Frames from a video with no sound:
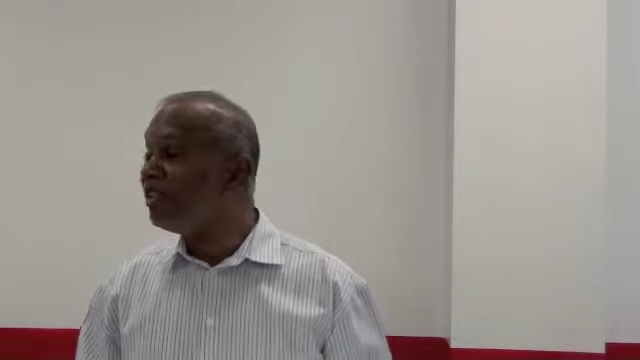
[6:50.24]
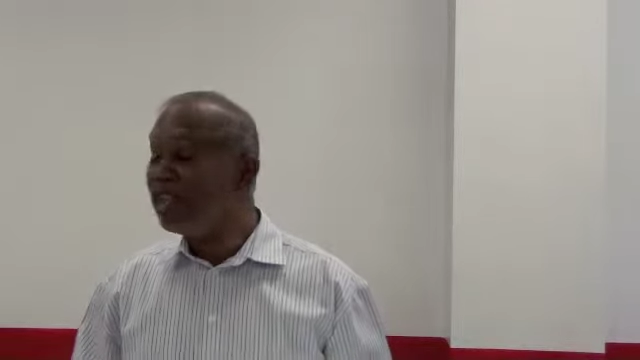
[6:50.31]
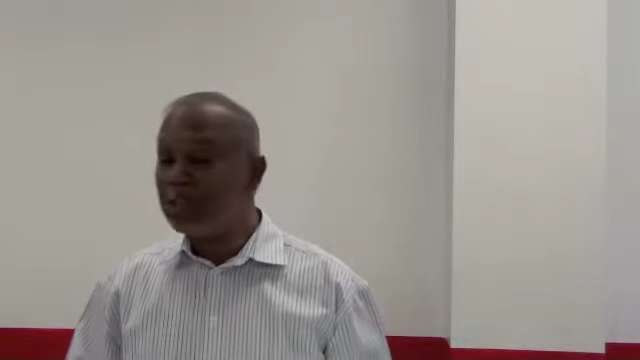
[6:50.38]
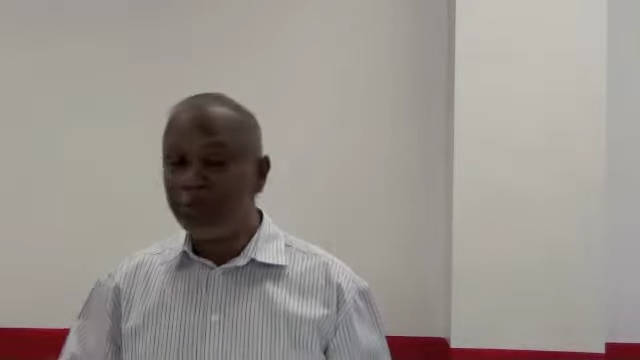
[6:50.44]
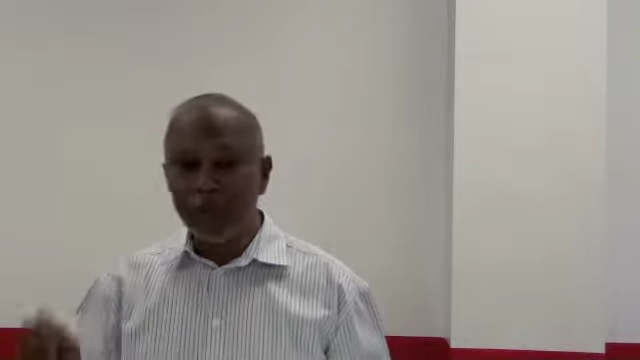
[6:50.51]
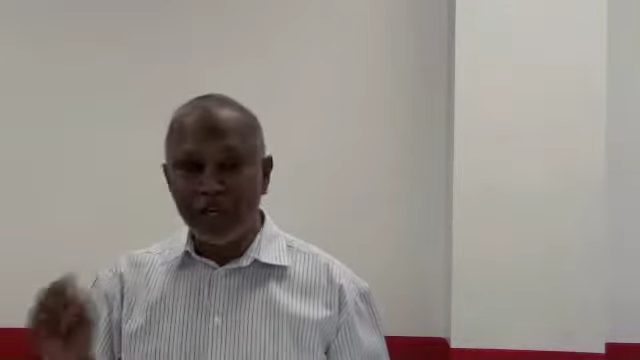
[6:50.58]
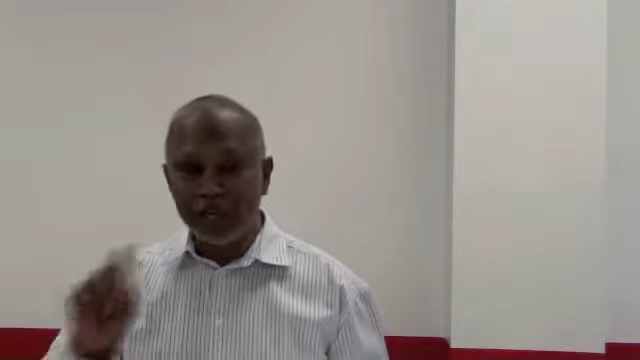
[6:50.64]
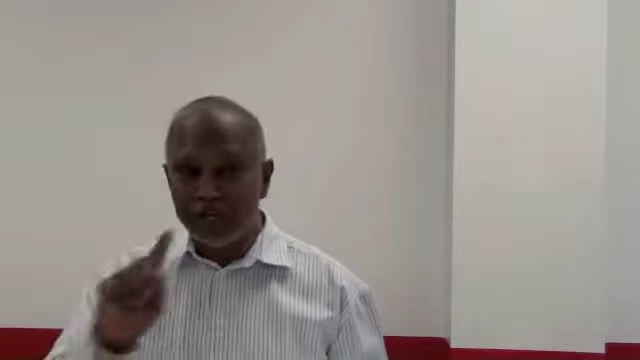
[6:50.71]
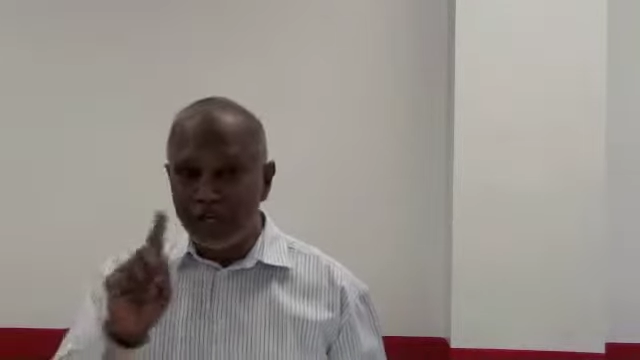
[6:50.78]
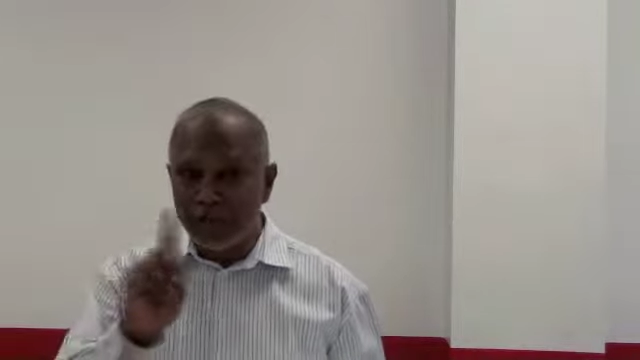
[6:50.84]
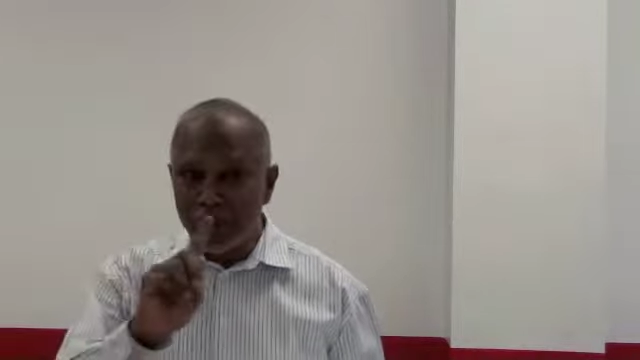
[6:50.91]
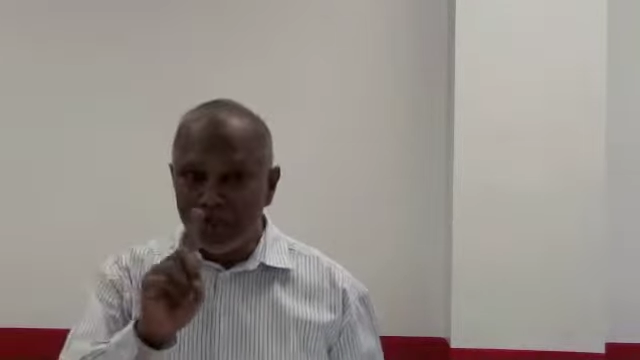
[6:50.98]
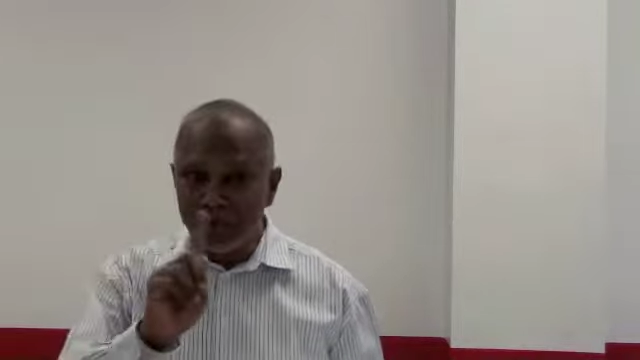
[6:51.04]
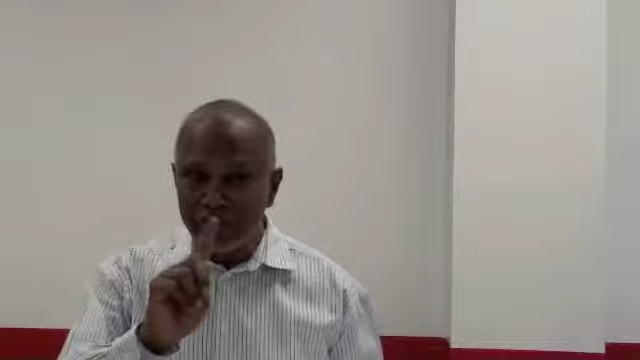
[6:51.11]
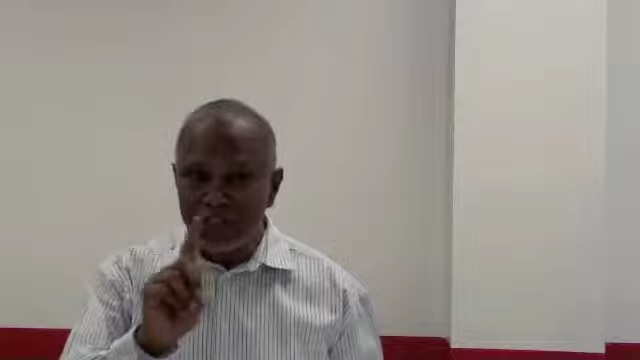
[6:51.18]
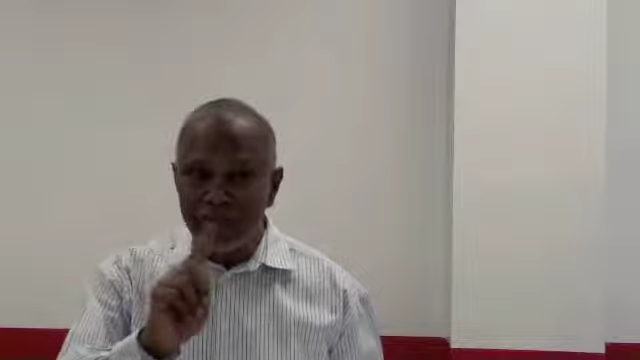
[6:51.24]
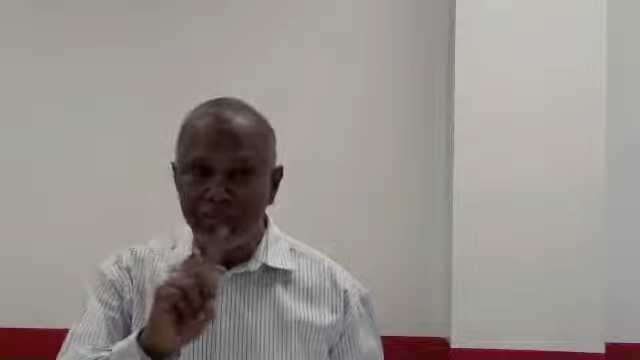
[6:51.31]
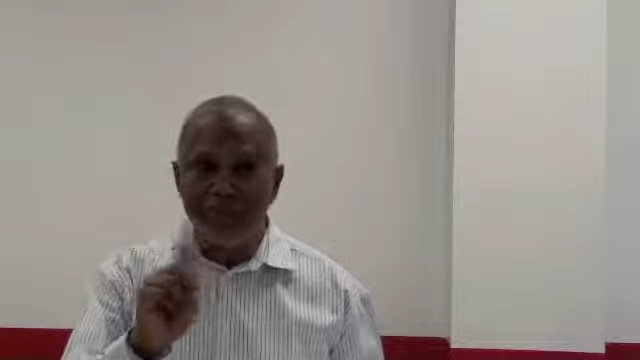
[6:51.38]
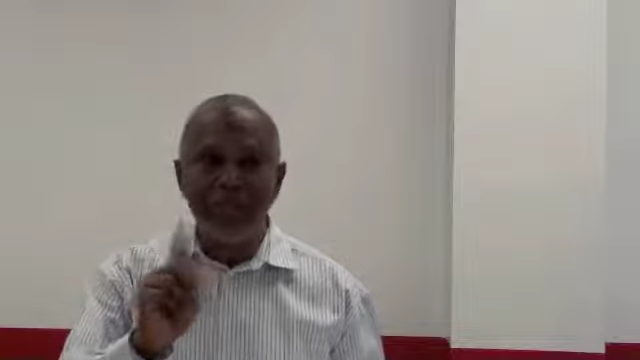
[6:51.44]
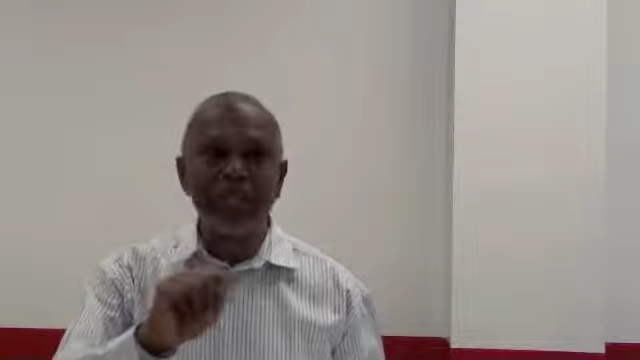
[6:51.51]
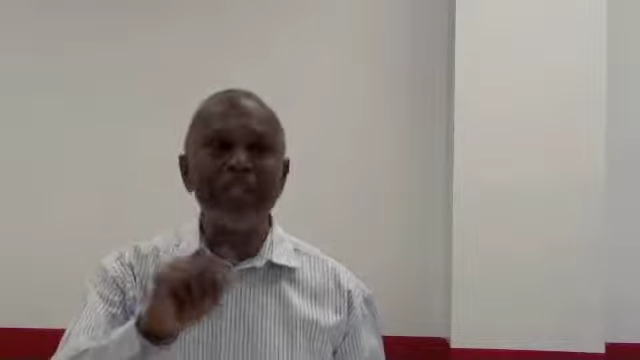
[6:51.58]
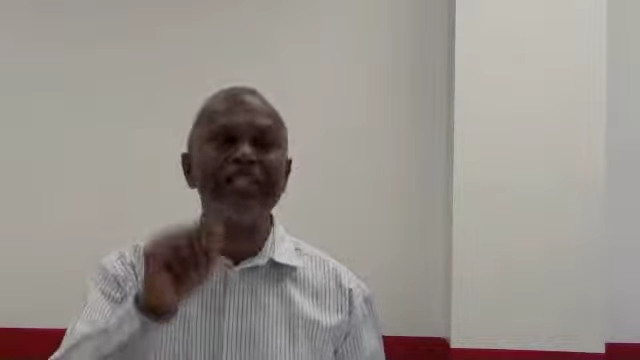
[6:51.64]
This beloved Prophet
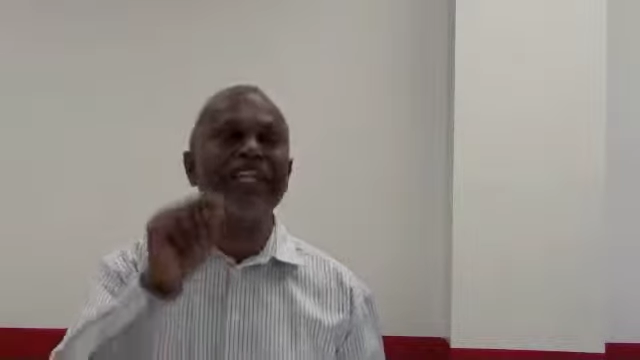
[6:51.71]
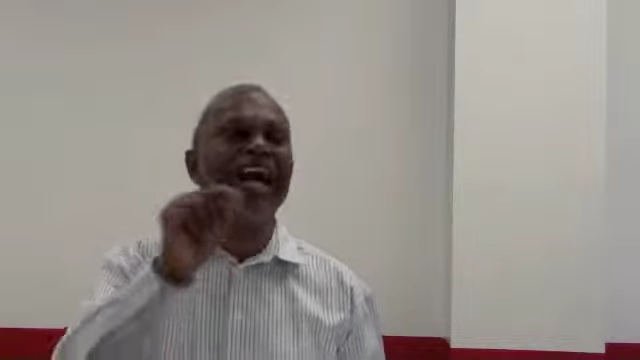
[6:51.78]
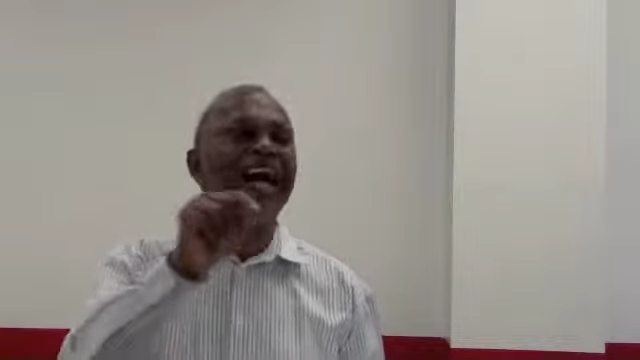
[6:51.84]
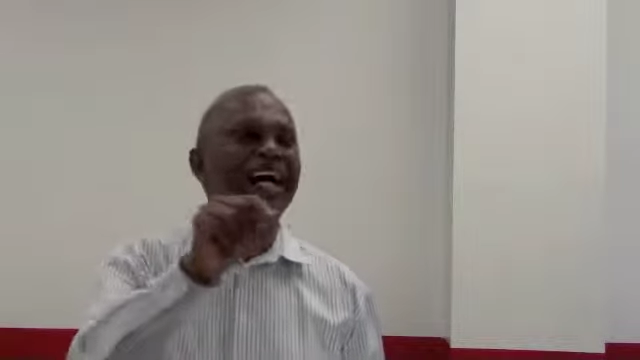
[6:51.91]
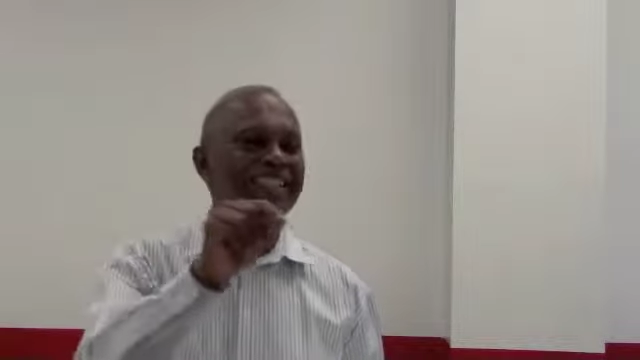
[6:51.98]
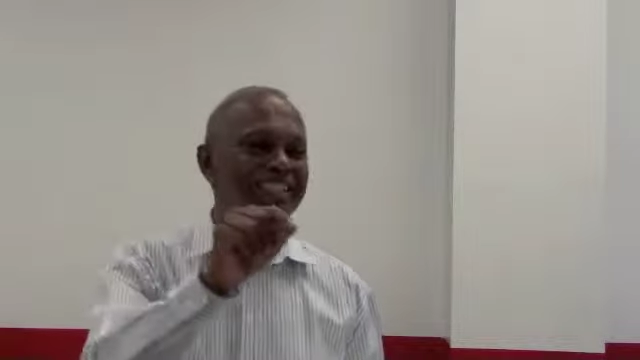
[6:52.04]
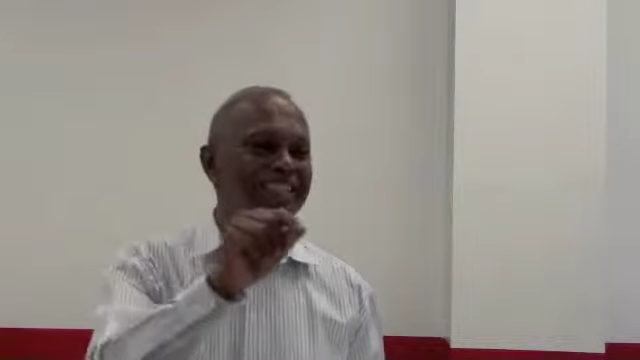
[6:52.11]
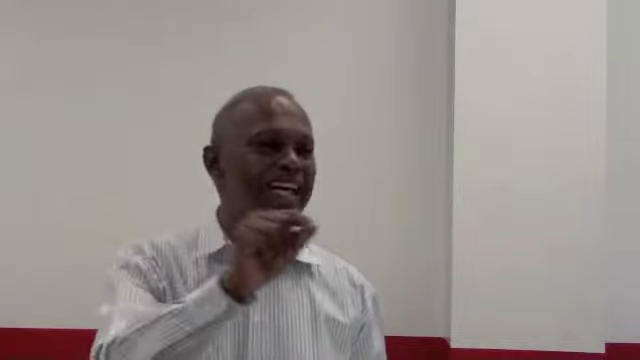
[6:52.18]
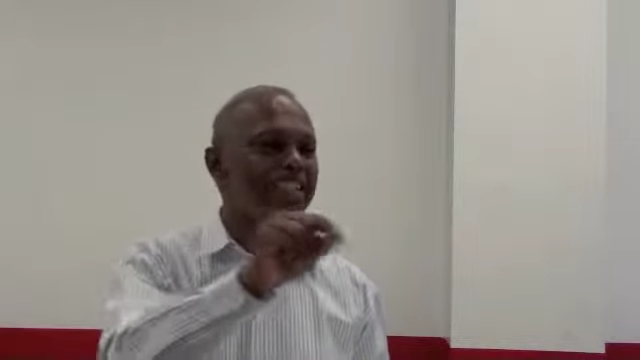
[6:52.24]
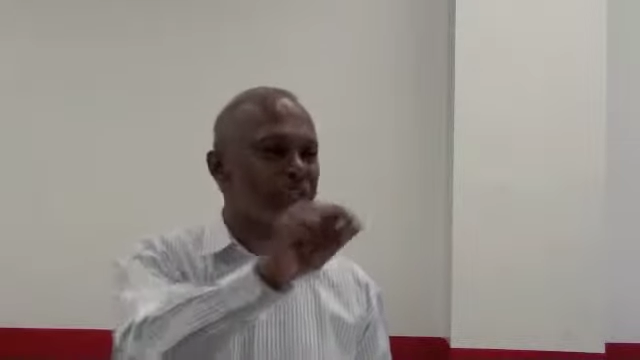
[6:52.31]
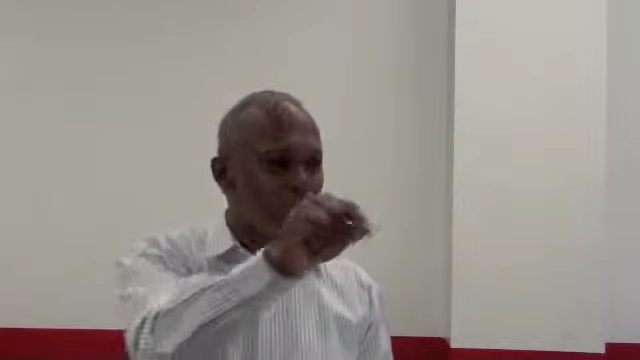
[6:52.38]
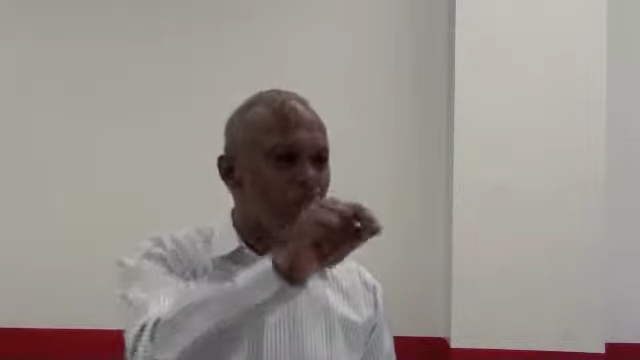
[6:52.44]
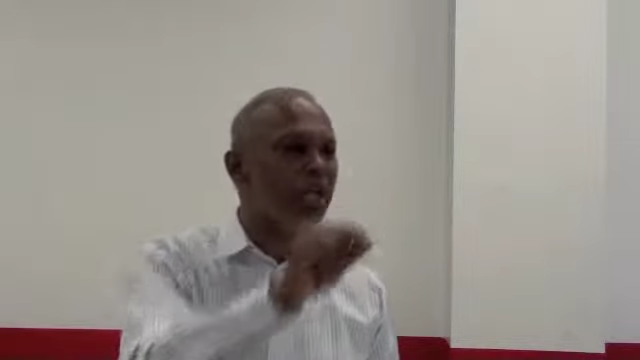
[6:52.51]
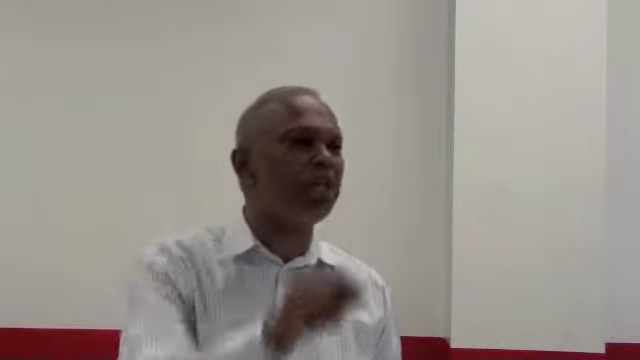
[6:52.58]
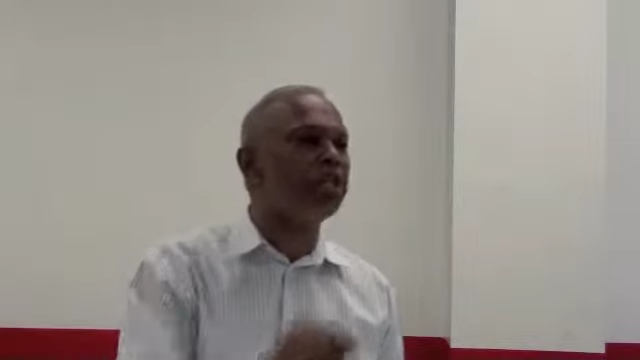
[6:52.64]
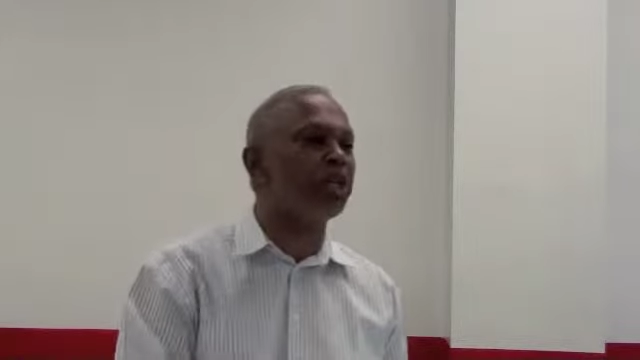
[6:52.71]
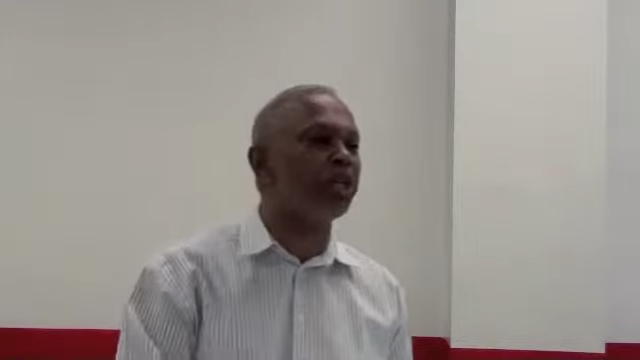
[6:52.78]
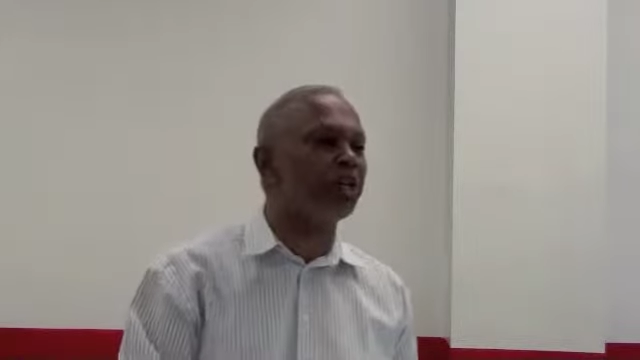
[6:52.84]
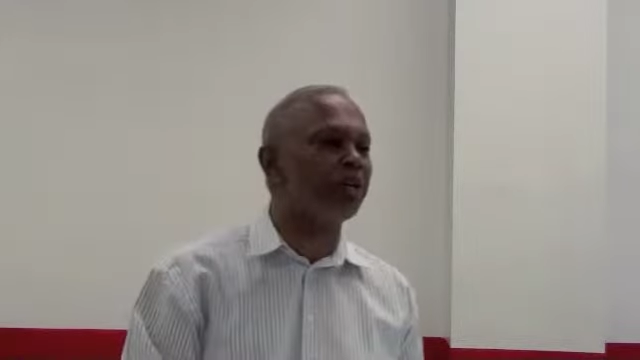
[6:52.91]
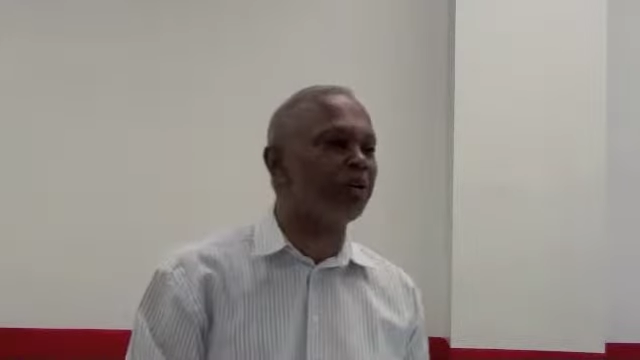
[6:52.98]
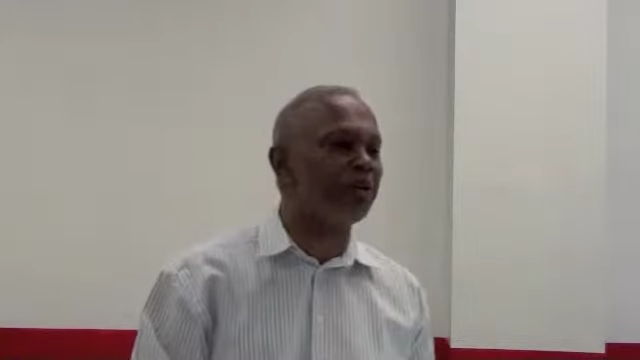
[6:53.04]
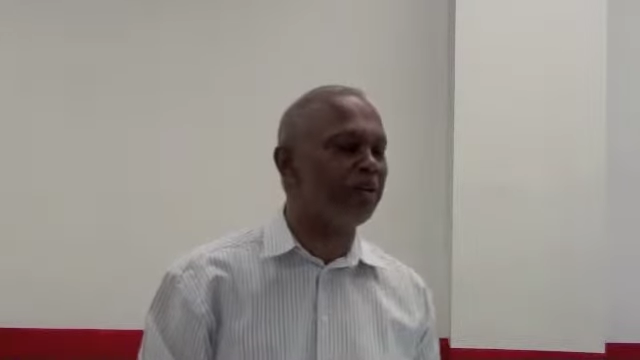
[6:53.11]
didn't bring that. That's
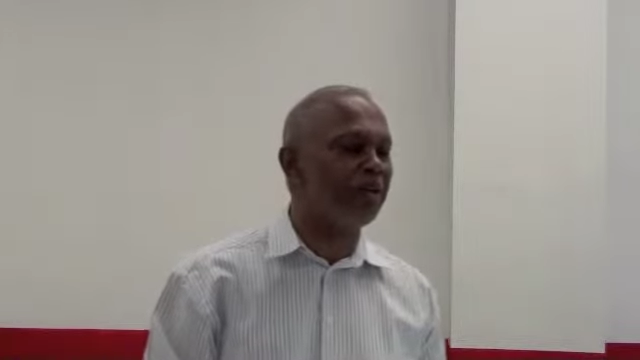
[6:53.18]
religion.